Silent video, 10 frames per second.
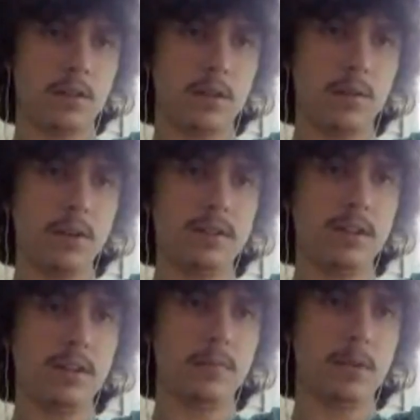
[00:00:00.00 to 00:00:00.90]
What's
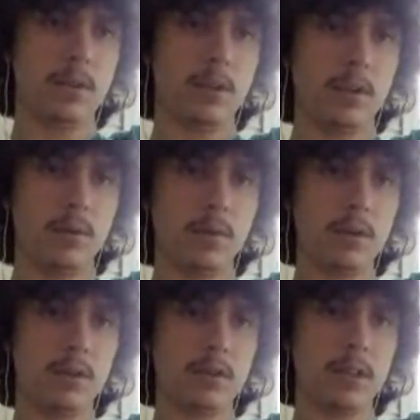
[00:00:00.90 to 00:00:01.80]
up?
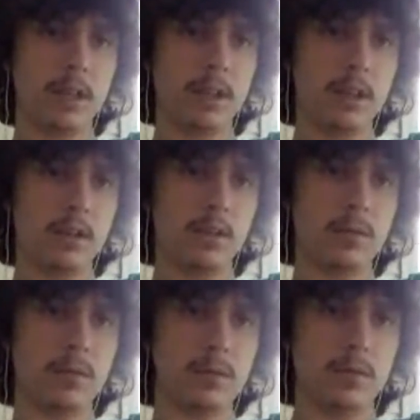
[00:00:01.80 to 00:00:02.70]
Well,
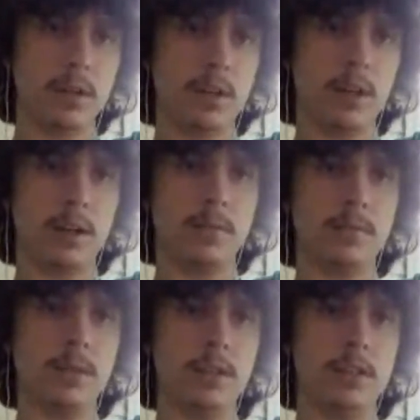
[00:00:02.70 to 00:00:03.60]
hello.
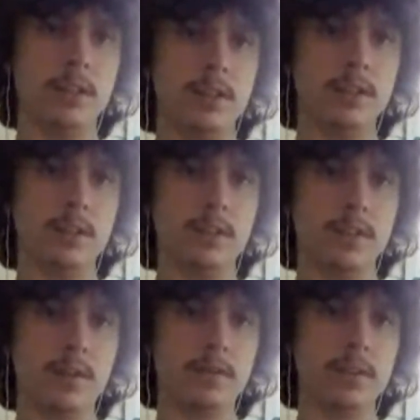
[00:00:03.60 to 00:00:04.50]

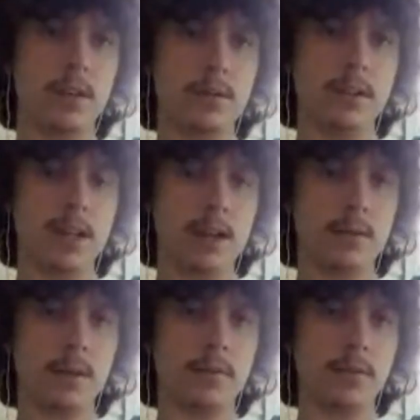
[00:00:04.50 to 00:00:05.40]
Stuff is going
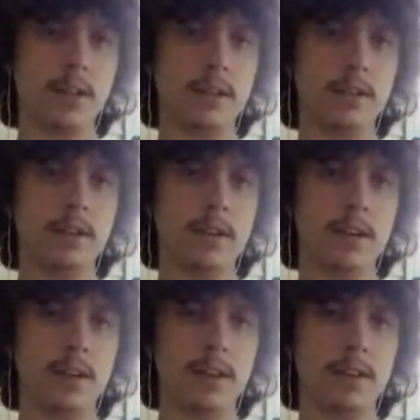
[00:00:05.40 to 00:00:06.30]
down, my friend.
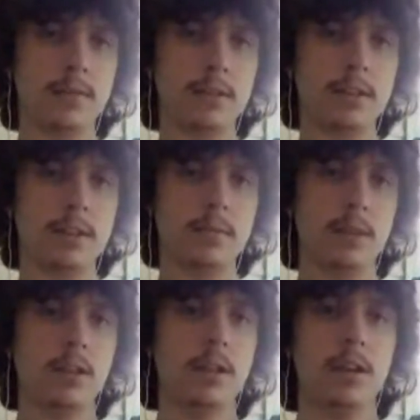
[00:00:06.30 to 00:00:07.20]
That's what's up.
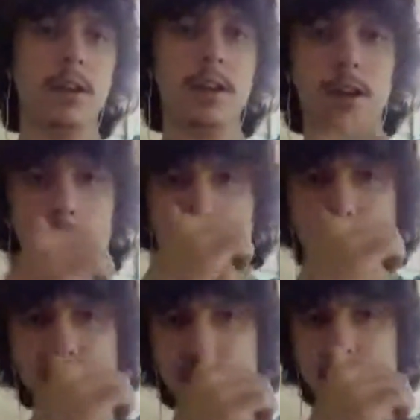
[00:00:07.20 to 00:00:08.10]
We've
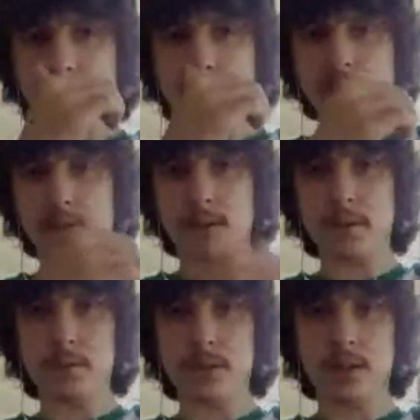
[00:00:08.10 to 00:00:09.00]
got, a
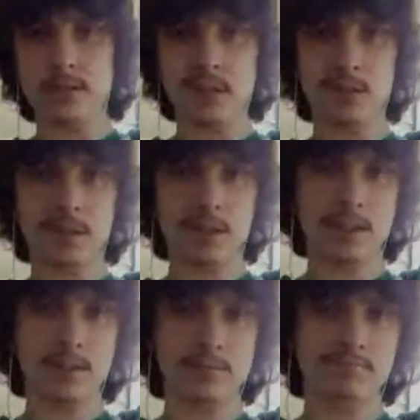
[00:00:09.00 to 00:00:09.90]
film challenge going on
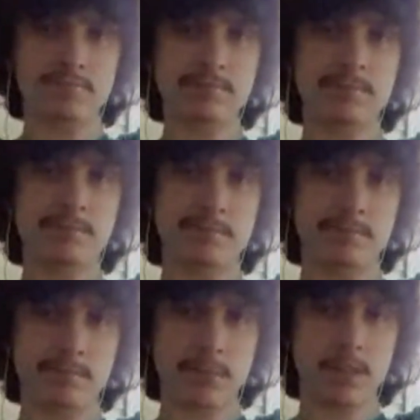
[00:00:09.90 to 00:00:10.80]
here.
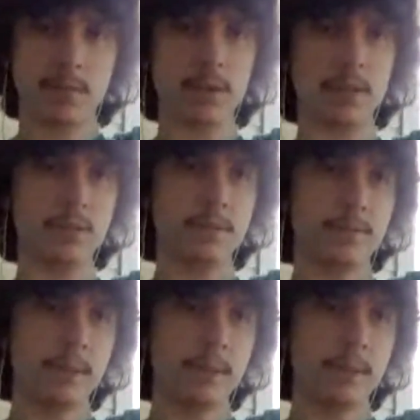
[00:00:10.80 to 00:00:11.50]
It's pretty cool.